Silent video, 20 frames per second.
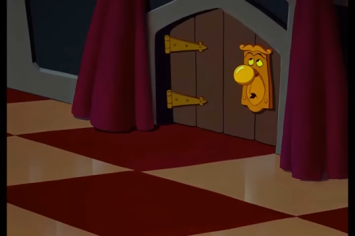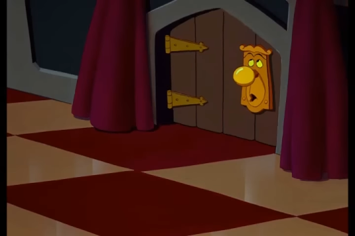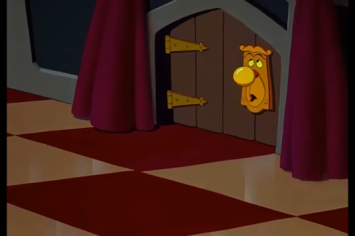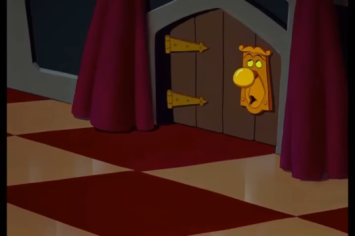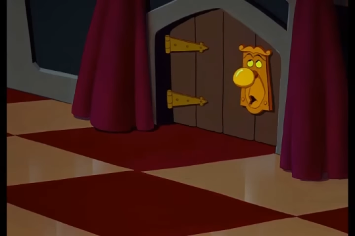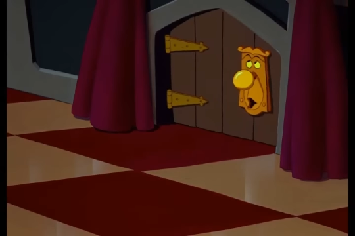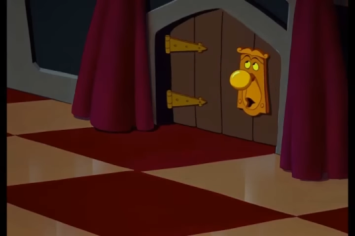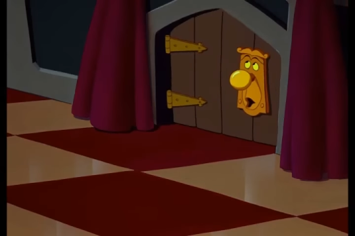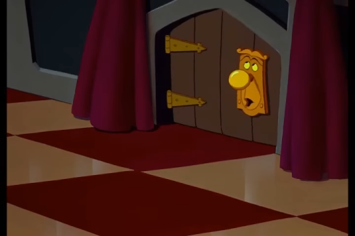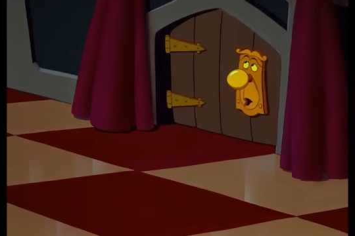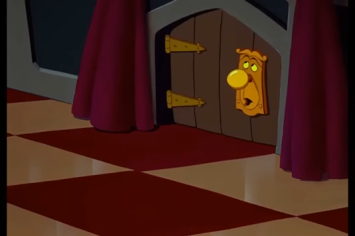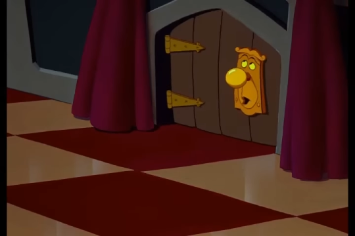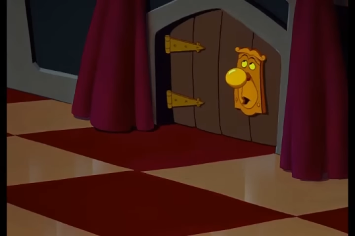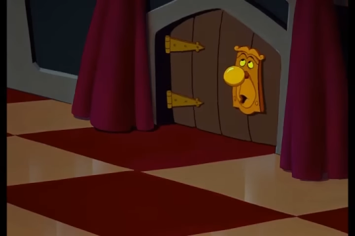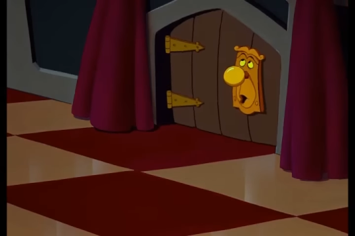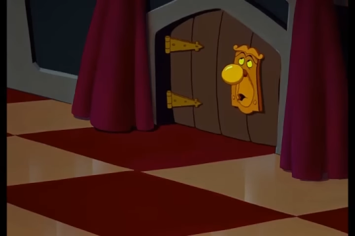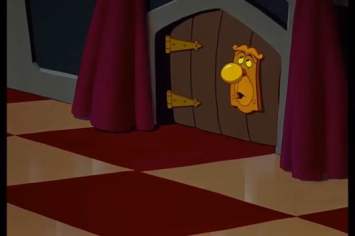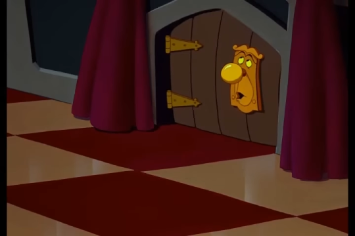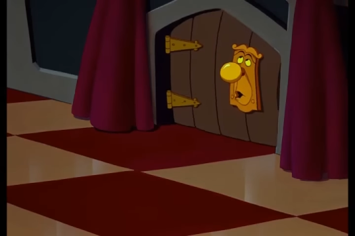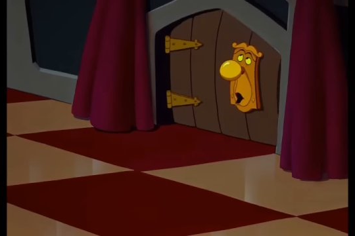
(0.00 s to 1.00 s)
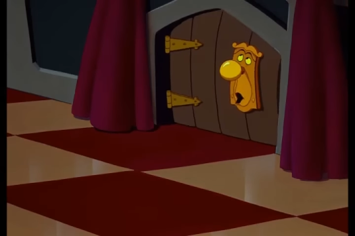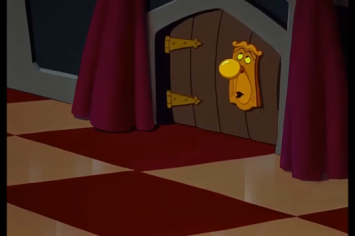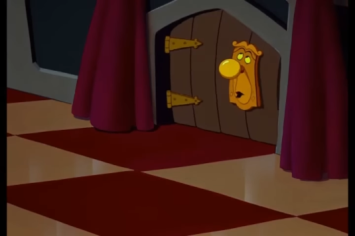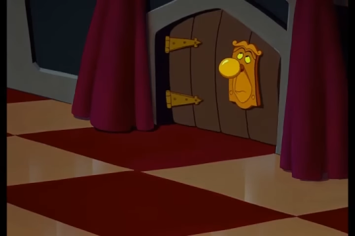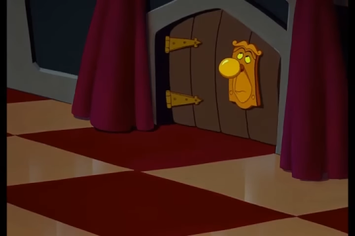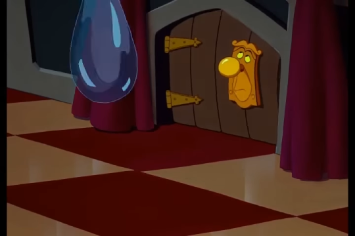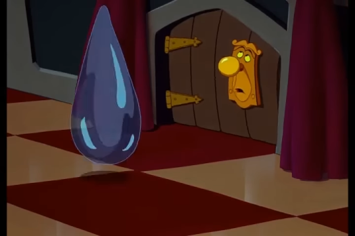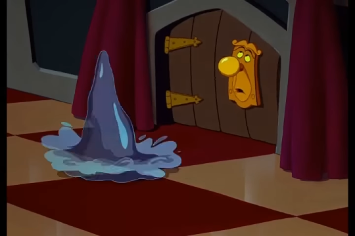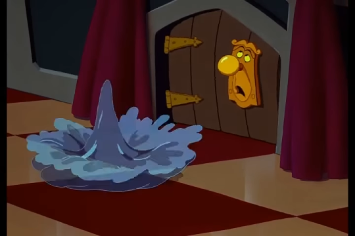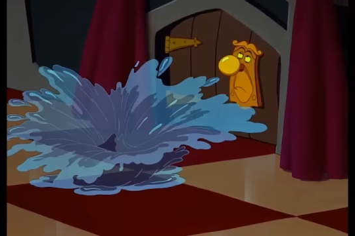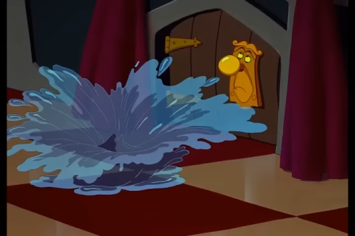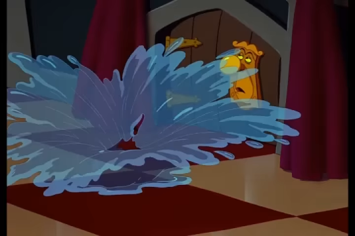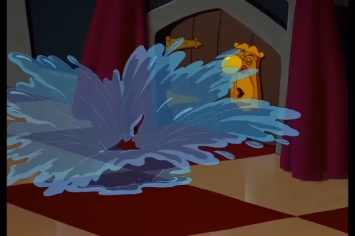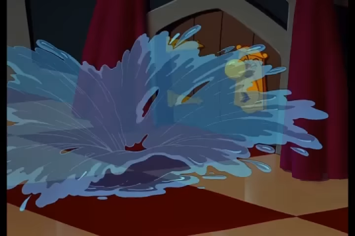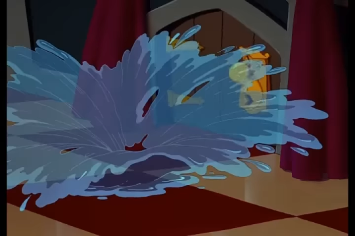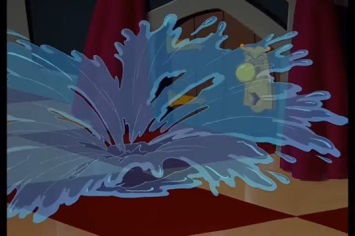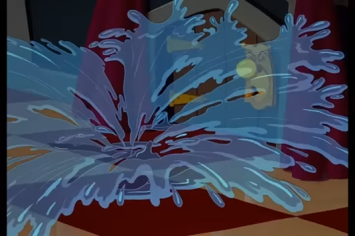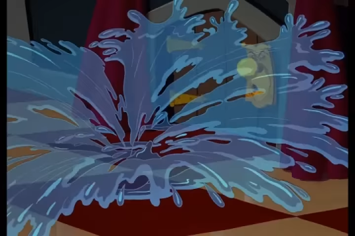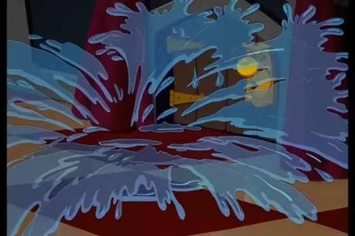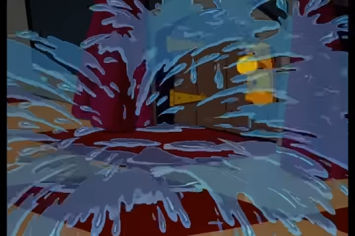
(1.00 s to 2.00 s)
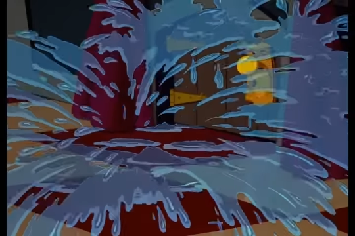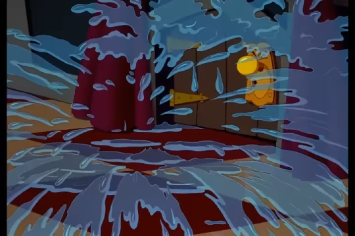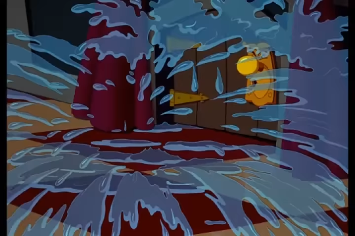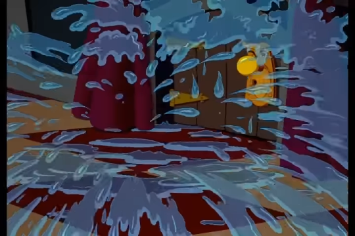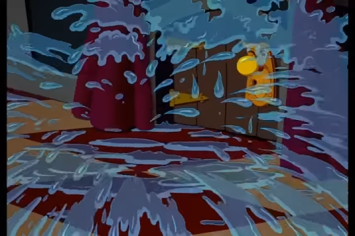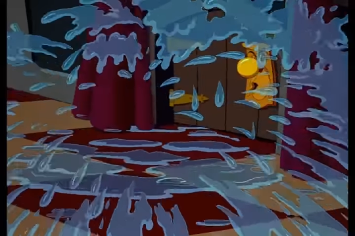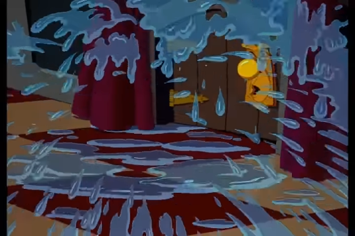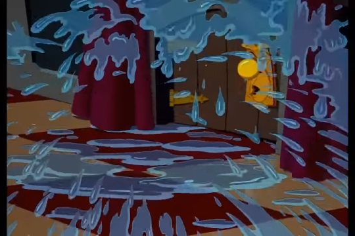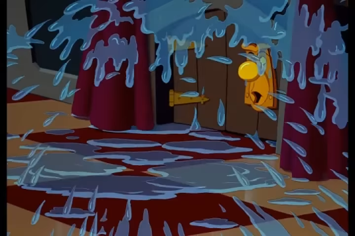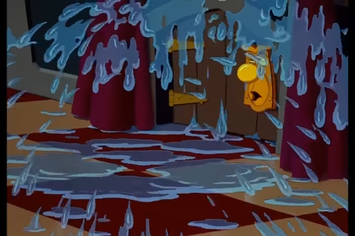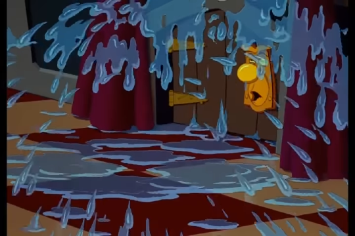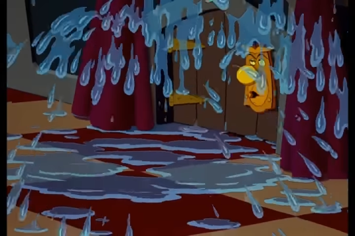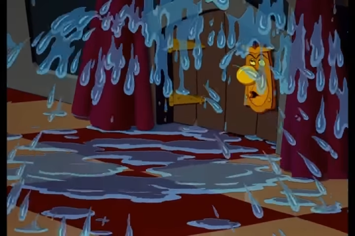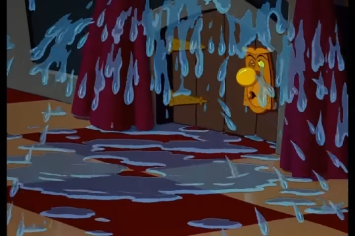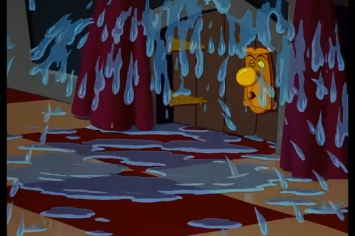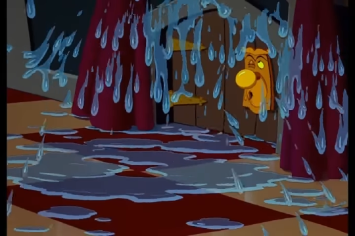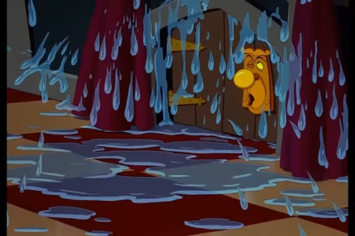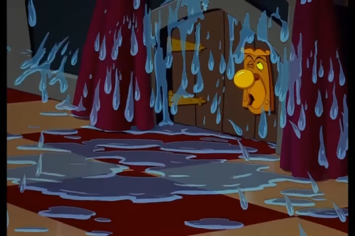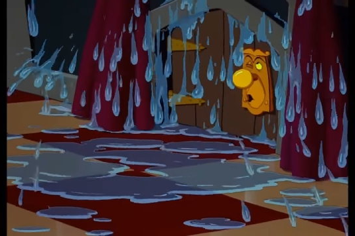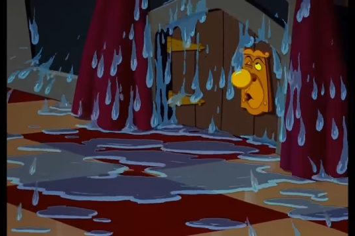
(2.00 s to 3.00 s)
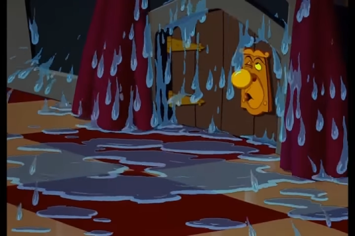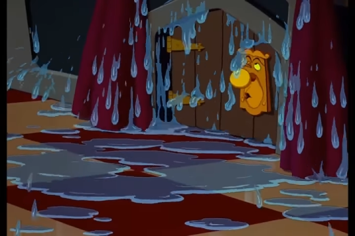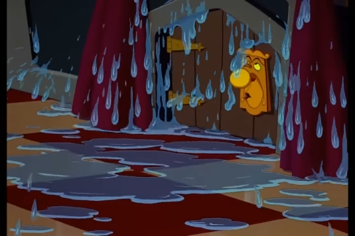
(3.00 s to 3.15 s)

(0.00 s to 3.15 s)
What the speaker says: Nobody's mouth can be seen.